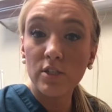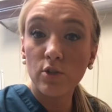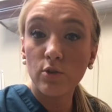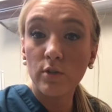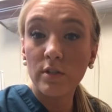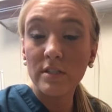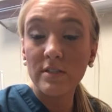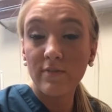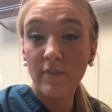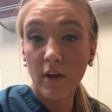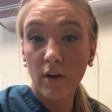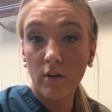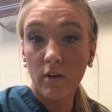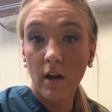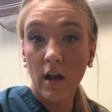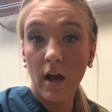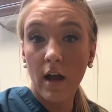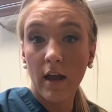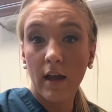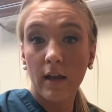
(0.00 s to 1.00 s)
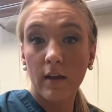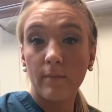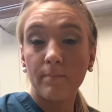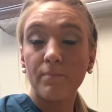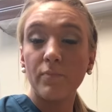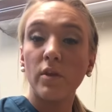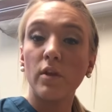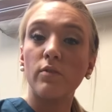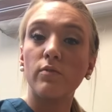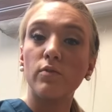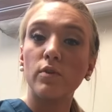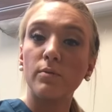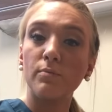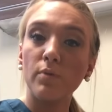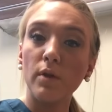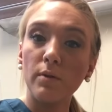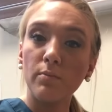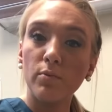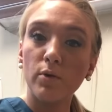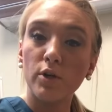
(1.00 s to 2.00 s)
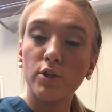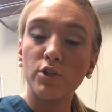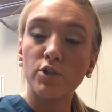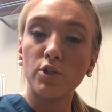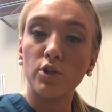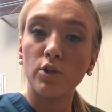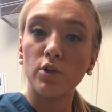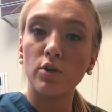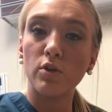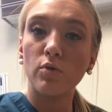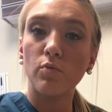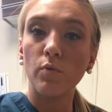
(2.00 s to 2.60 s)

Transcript: degrees Fahrenheit. For a blood pressure,